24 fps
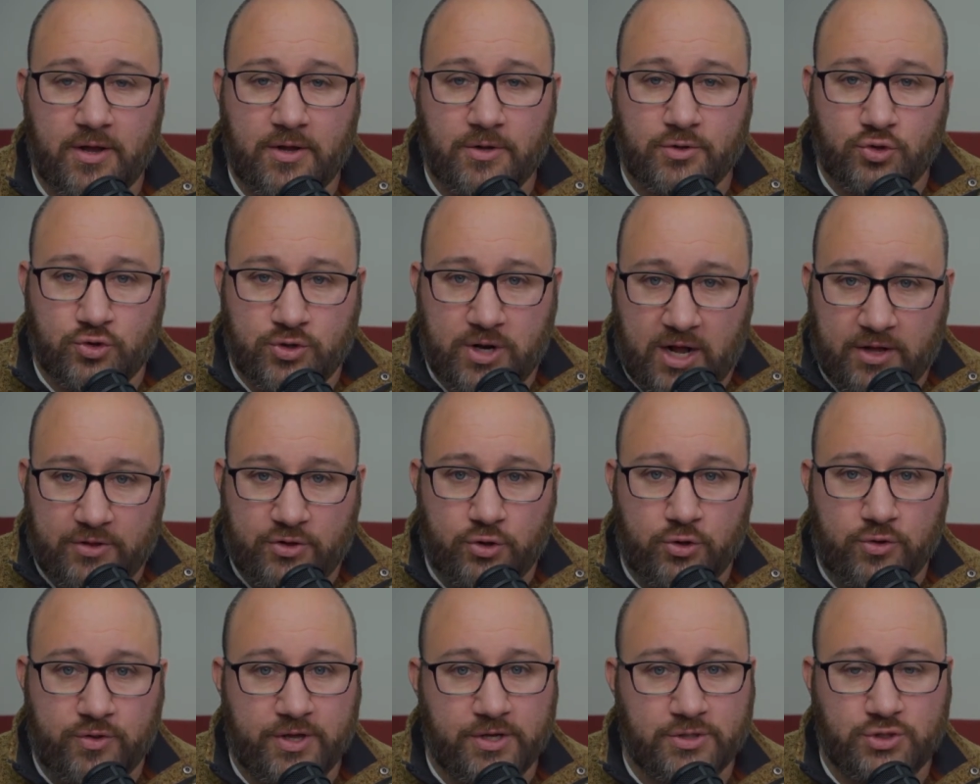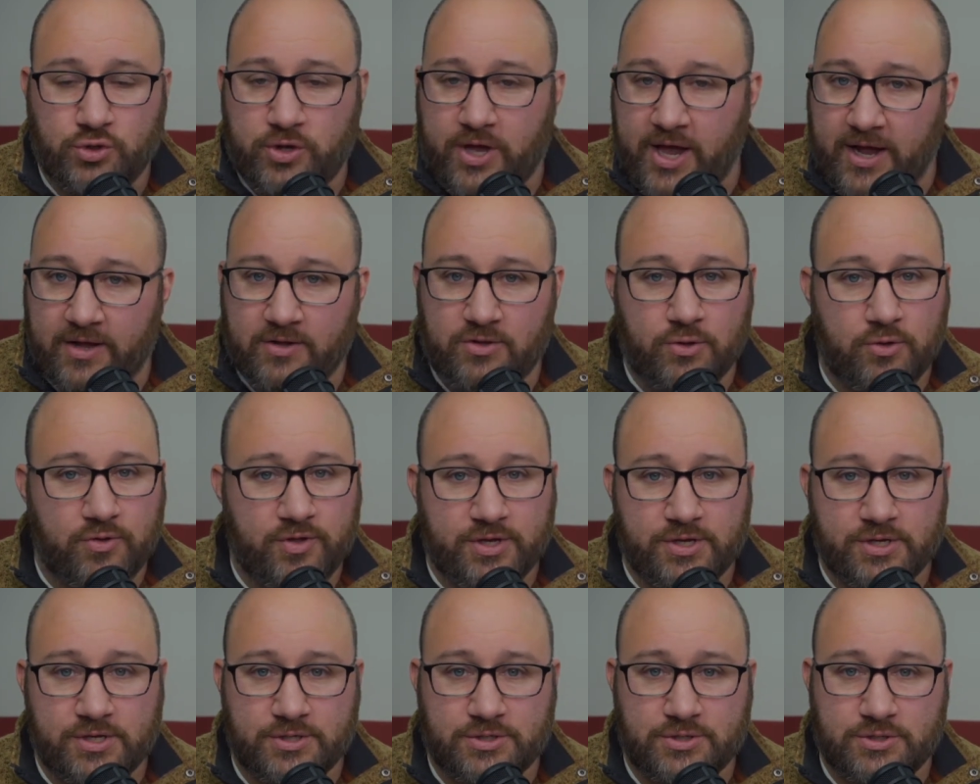Do not do this. You can't do
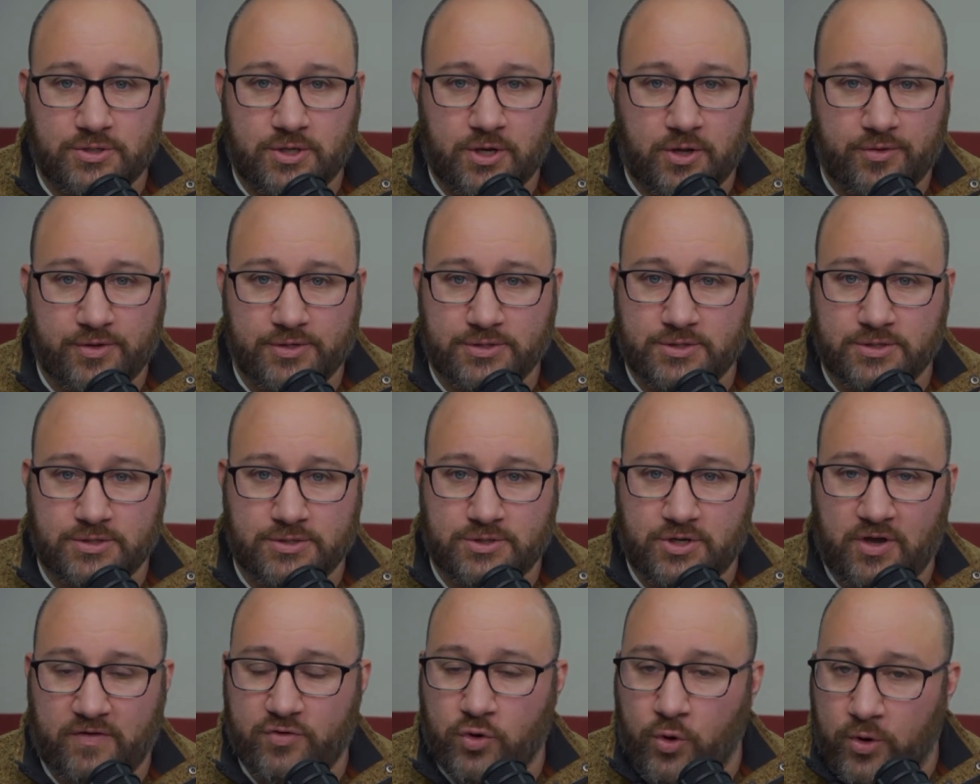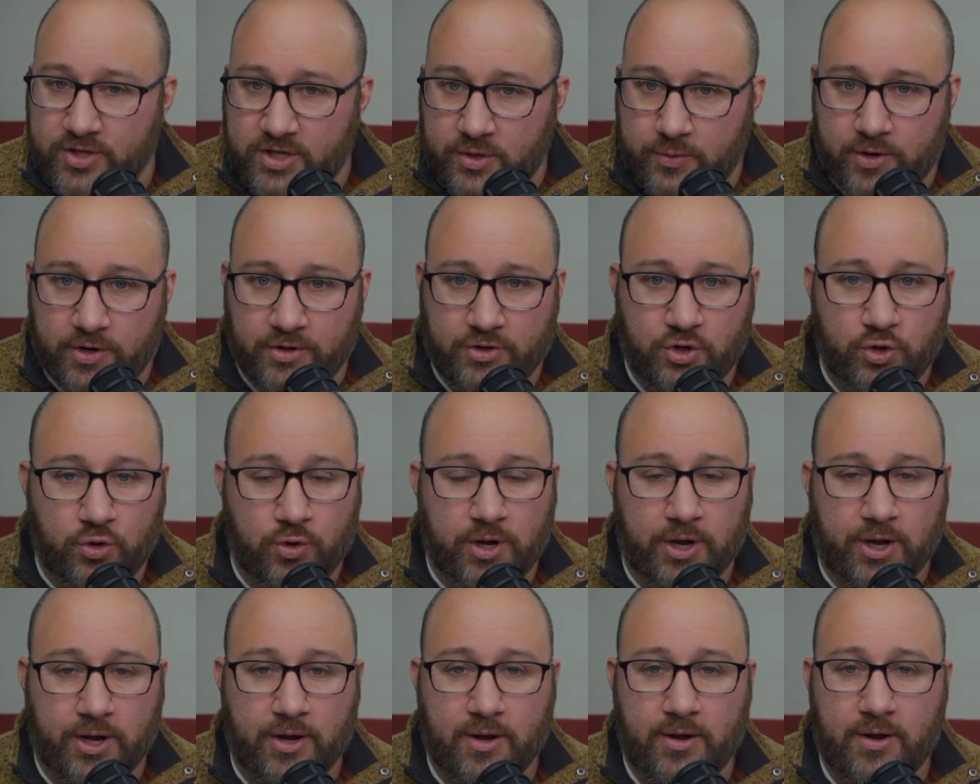this. You have no idea what you're
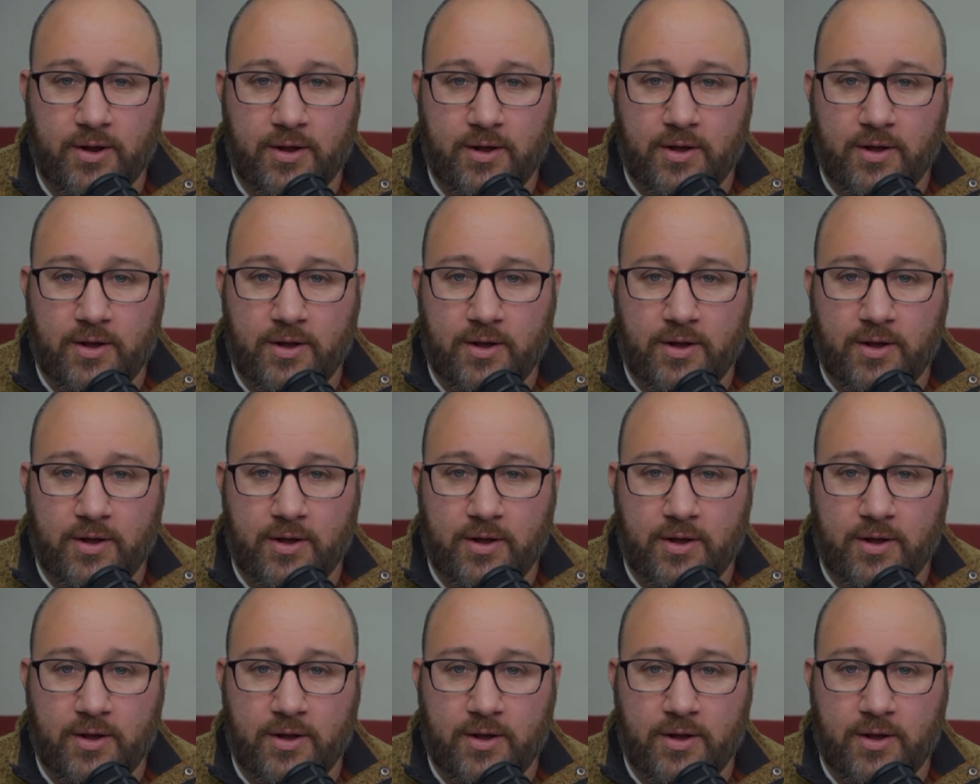doing.